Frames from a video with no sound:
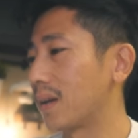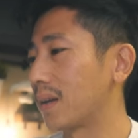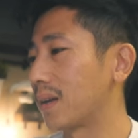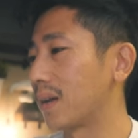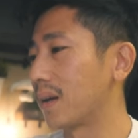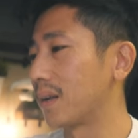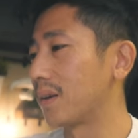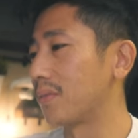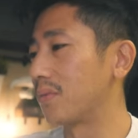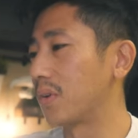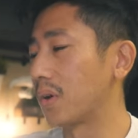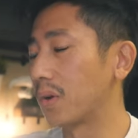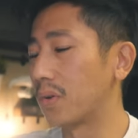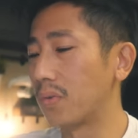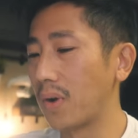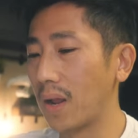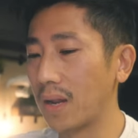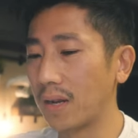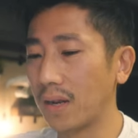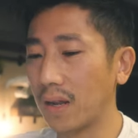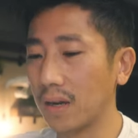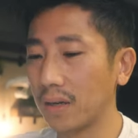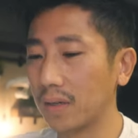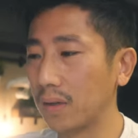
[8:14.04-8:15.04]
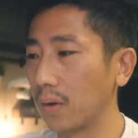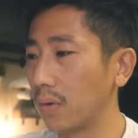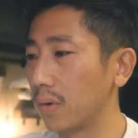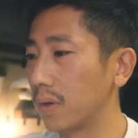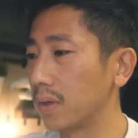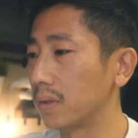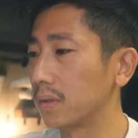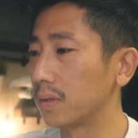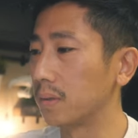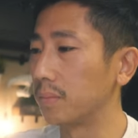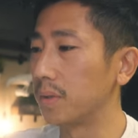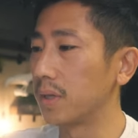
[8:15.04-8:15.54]
kind of regret not
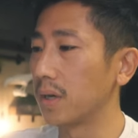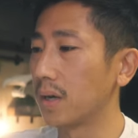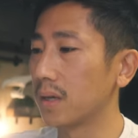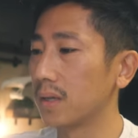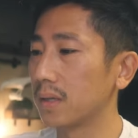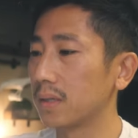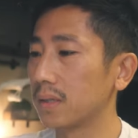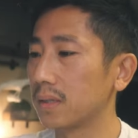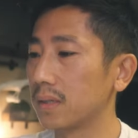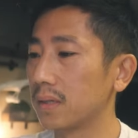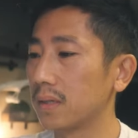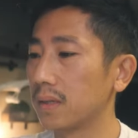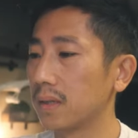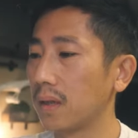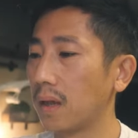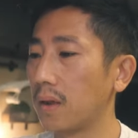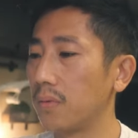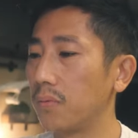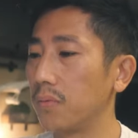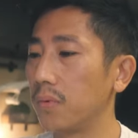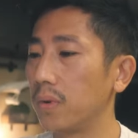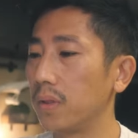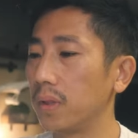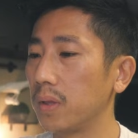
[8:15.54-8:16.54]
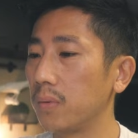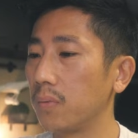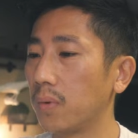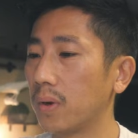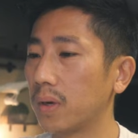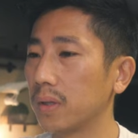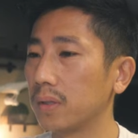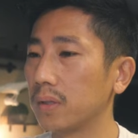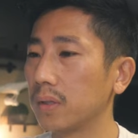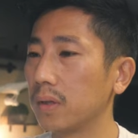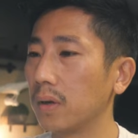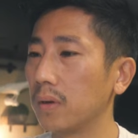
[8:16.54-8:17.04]
going, to be honest. I really
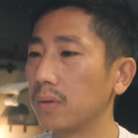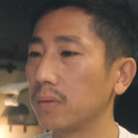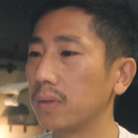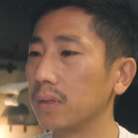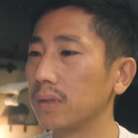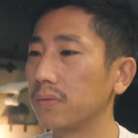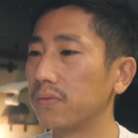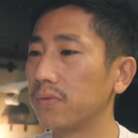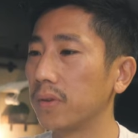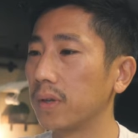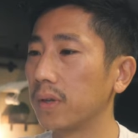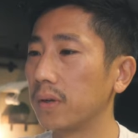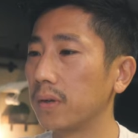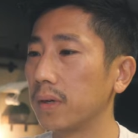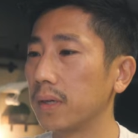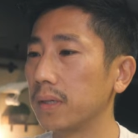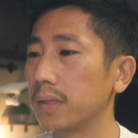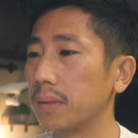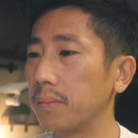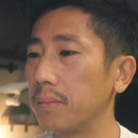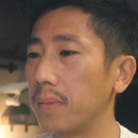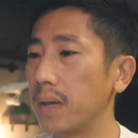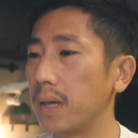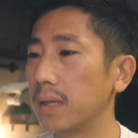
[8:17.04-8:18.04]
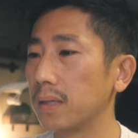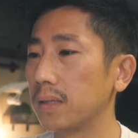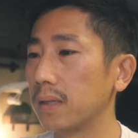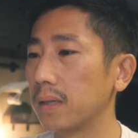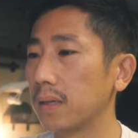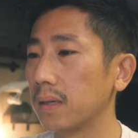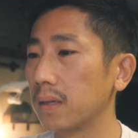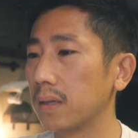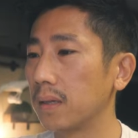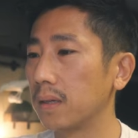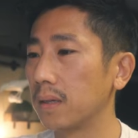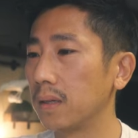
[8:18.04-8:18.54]
wanted to go. This figure is
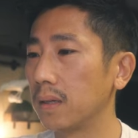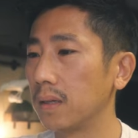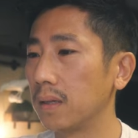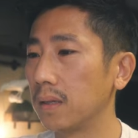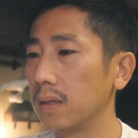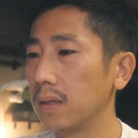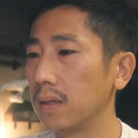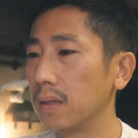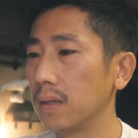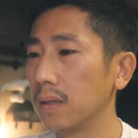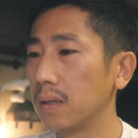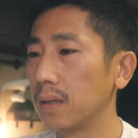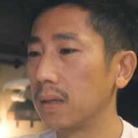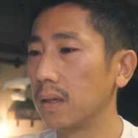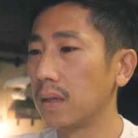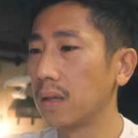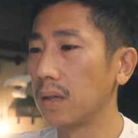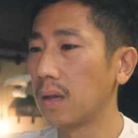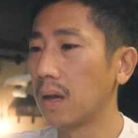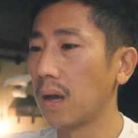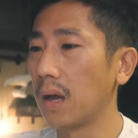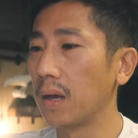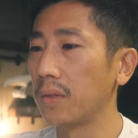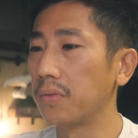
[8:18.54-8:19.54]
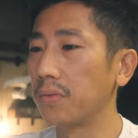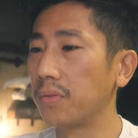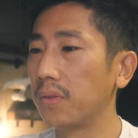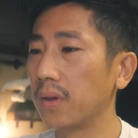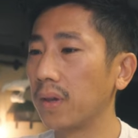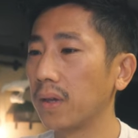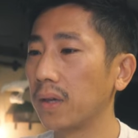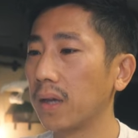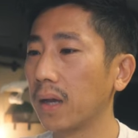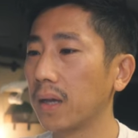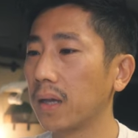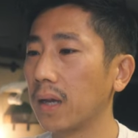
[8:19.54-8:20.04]
amazing. I
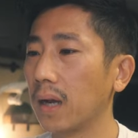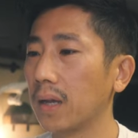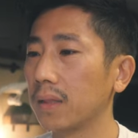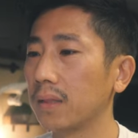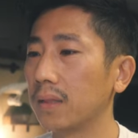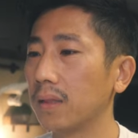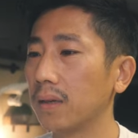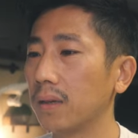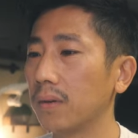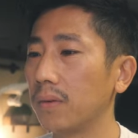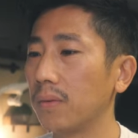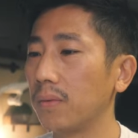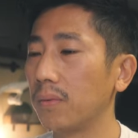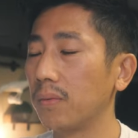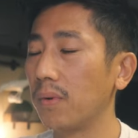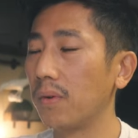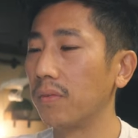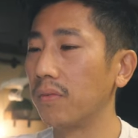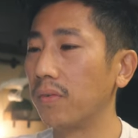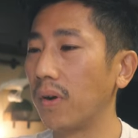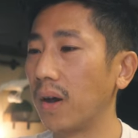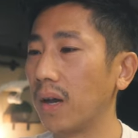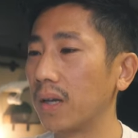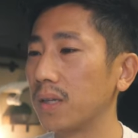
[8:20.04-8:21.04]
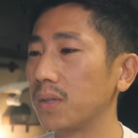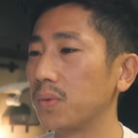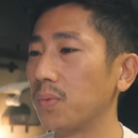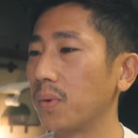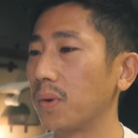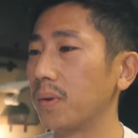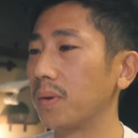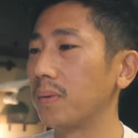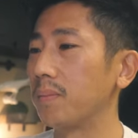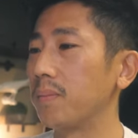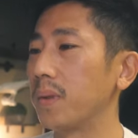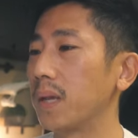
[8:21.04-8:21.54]
think I got the revised
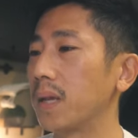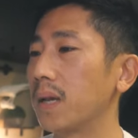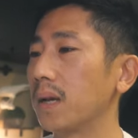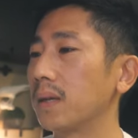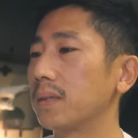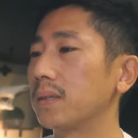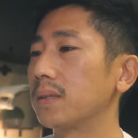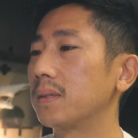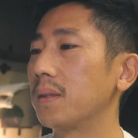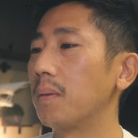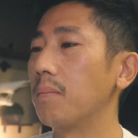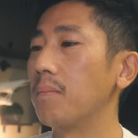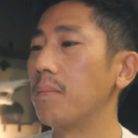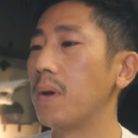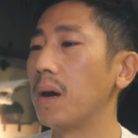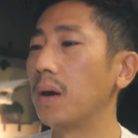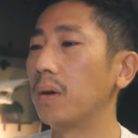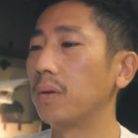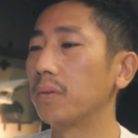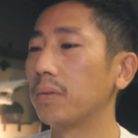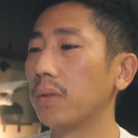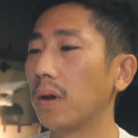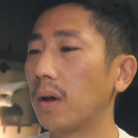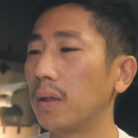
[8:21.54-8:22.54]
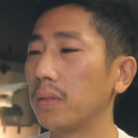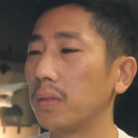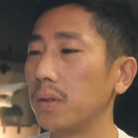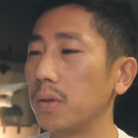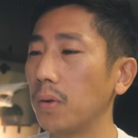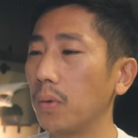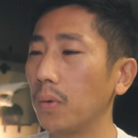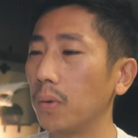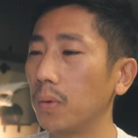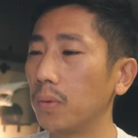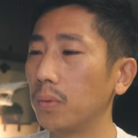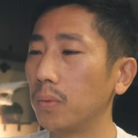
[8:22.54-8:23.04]
one because the mouth on
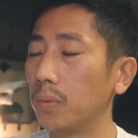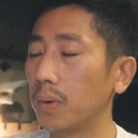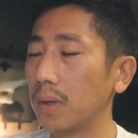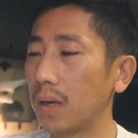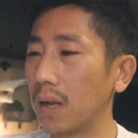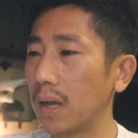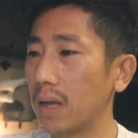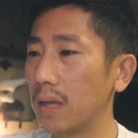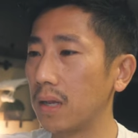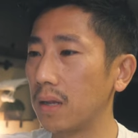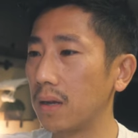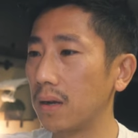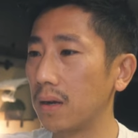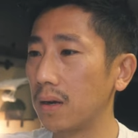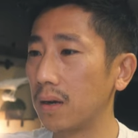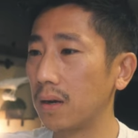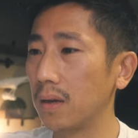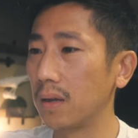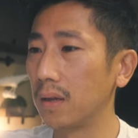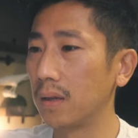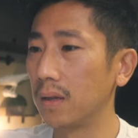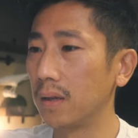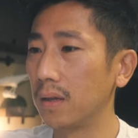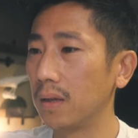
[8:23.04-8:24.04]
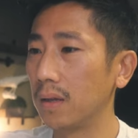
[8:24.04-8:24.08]
the old one I hear